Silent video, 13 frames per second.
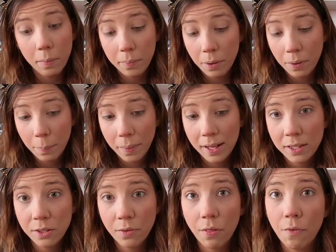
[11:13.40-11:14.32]

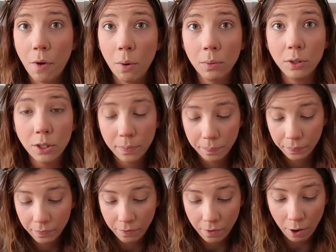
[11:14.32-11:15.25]
Mirabelle's throat.
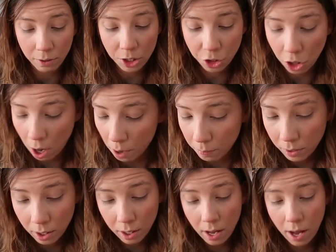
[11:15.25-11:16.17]
Very
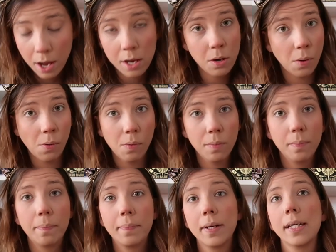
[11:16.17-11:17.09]
charming, I
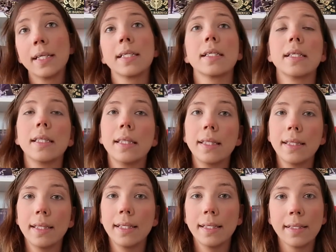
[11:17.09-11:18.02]
know, but
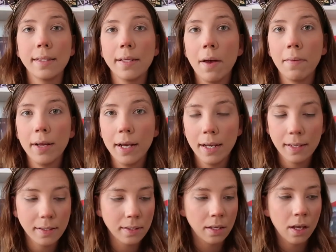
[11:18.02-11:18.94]
this is how it
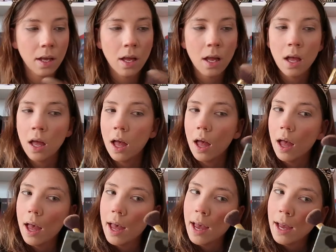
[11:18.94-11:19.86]
is.
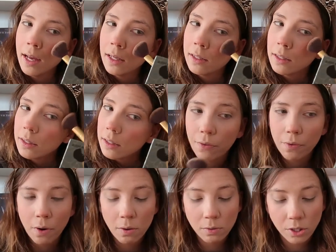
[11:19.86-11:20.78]
And
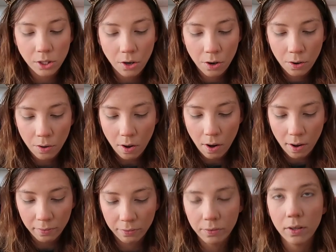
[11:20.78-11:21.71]
throws her
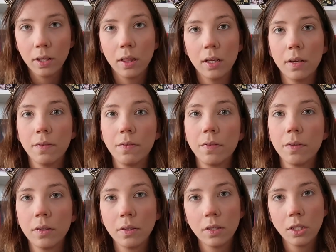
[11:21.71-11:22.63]
off a
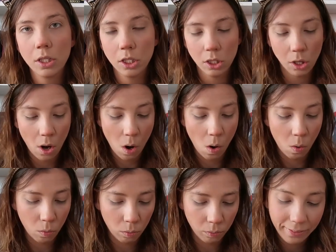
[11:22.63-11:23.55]
cliff.
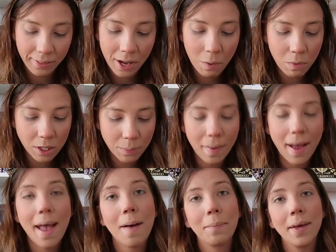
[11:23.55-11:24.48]
So there was
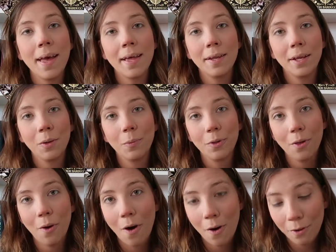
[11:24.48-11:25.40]
my happy ending
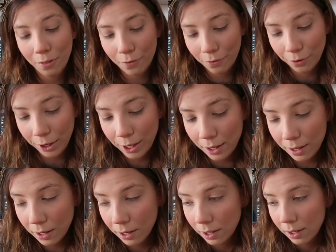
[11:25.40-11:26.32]
with all
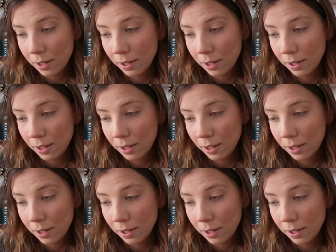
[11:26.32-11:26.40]
three